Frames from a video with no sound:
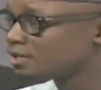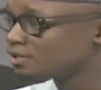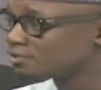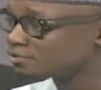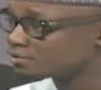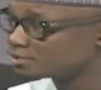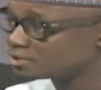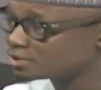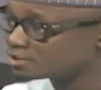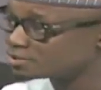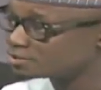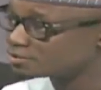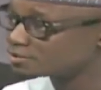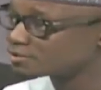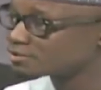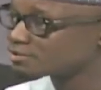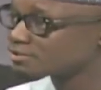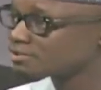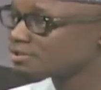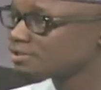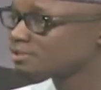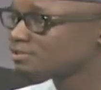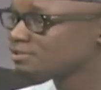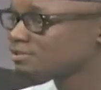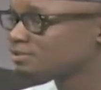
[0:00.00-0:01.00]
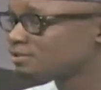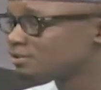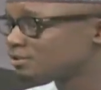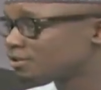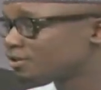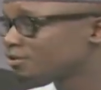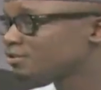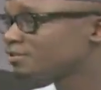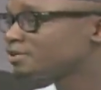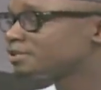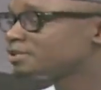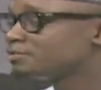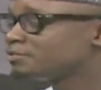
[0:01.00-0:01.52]
education sector that the
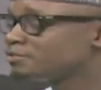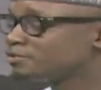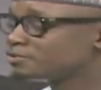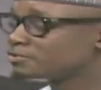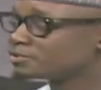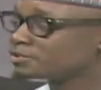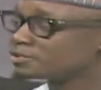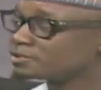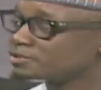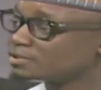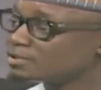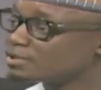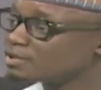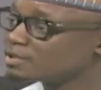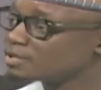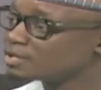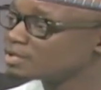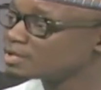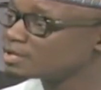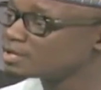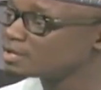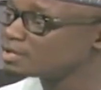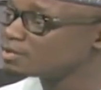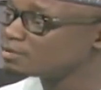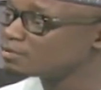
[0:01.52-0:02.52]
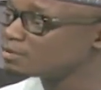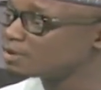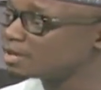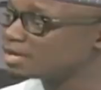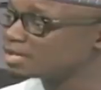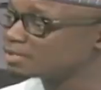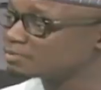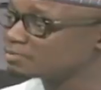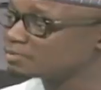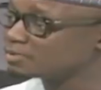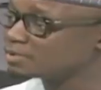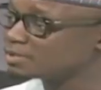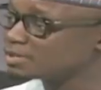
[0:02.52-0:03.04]
current administration,
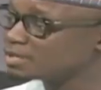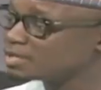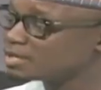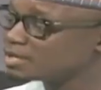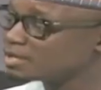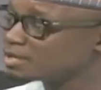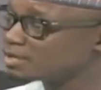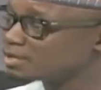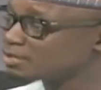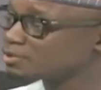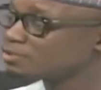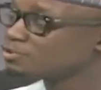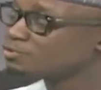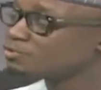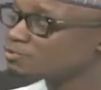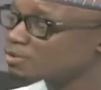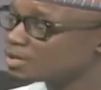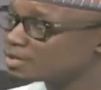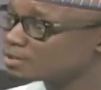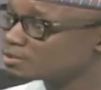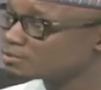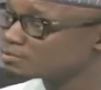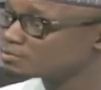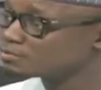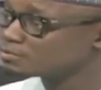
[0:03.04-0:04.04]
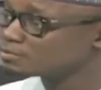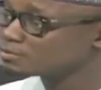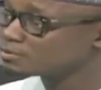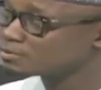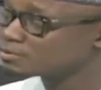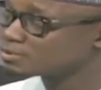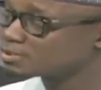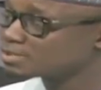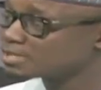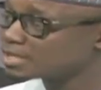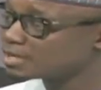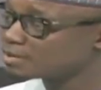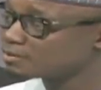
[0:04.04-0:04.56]
has been trying to
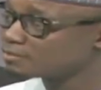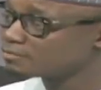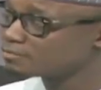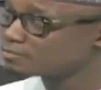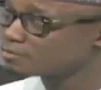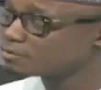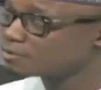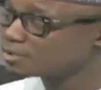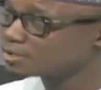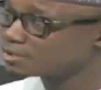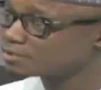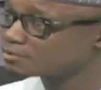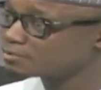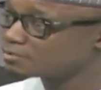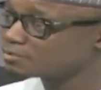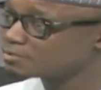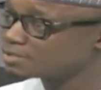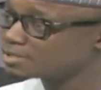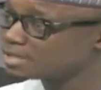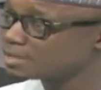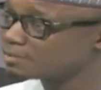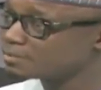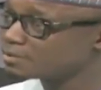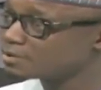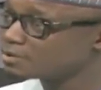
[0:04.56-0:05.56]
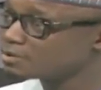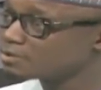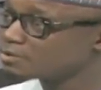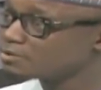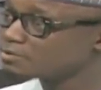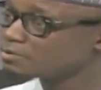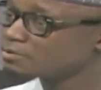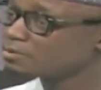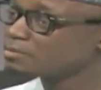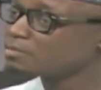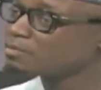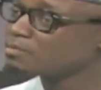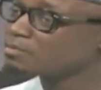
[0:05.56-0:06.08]
tackle for quite some time.
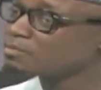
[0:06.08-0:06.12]
So